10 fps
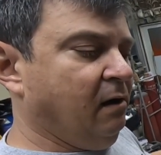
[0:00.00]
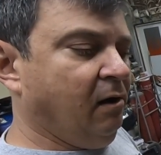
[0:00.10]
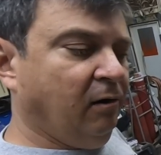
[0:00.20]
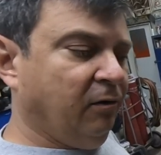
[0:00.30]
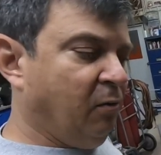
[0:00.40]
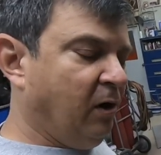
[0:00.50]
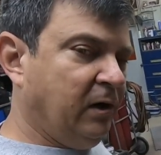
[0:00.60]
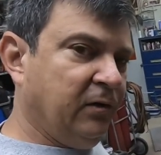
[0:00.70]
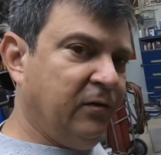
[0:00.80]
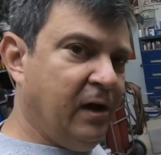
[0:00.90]
all the
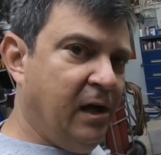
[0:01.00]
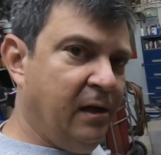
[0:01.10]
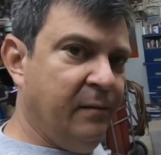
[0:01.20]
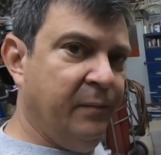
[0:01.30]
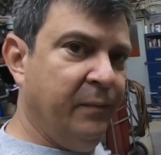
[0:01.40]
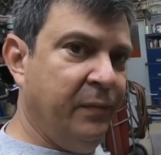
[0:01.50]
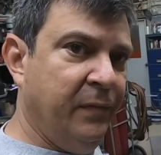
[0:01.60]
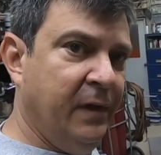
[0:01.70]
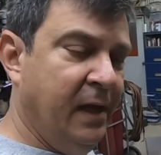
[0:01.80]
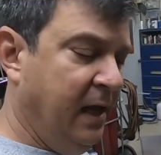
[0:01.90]
work is done.
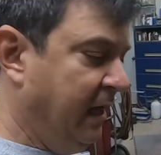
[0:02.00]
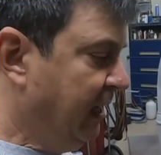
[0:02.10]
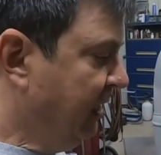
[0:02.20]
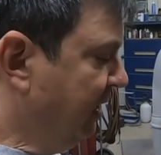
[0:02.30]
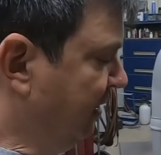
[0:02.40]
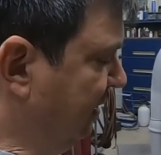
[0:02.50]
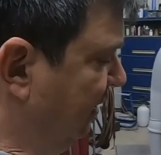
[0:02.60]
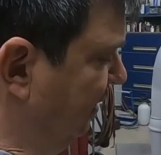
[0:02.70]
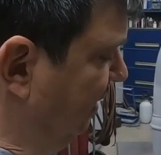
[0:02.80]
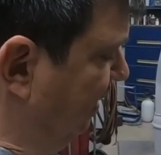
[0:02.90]
And
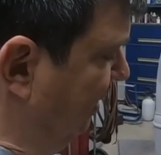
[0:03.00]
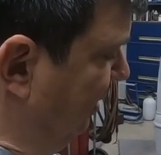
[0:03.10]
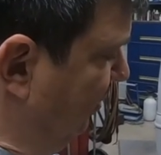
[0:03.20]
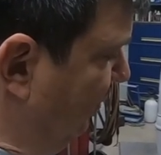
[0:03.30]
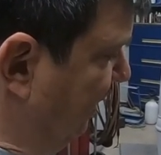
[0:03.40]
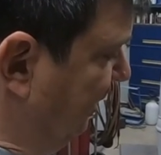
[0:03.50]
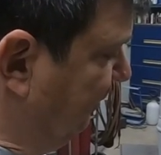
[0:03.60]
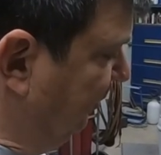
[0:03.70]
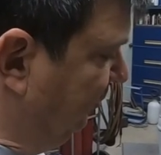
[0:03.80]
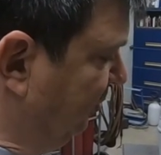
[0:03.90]
we
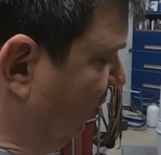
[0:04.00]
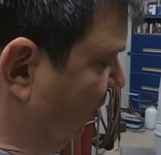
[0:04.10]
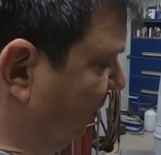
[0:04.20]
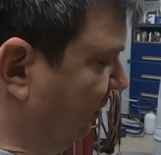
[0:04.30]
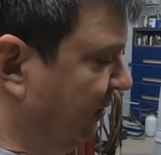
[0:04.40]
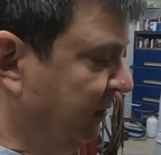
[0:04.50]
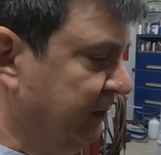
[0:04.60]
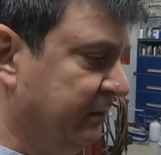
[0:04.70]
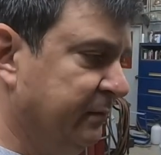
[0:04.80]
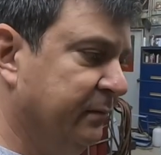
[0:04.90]
get this door
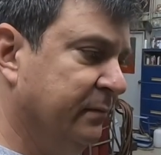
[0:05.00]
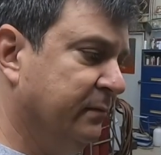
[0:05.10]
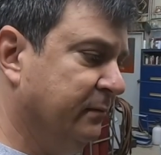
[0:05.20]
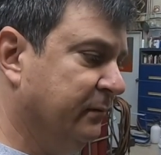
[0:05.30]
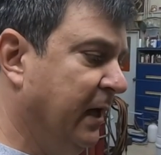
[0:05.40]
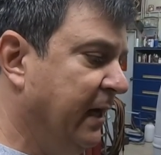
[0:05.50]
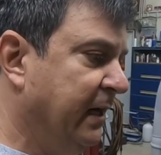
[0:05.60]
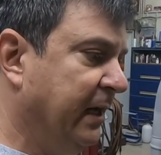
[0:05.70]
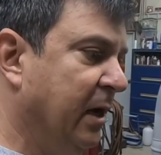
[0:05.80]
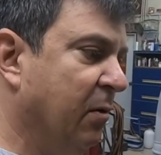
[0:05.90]
ready
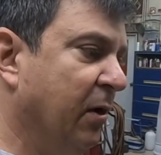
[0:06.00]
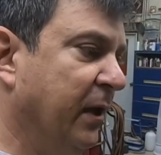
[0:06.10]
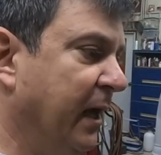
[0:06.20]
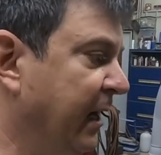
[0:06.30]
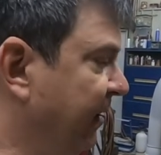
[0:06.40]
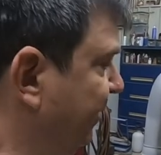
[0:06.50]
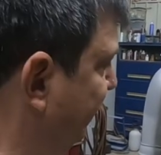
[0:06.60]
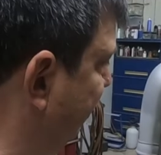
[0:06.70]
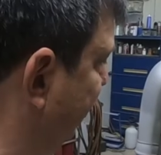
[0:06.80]
to go on there.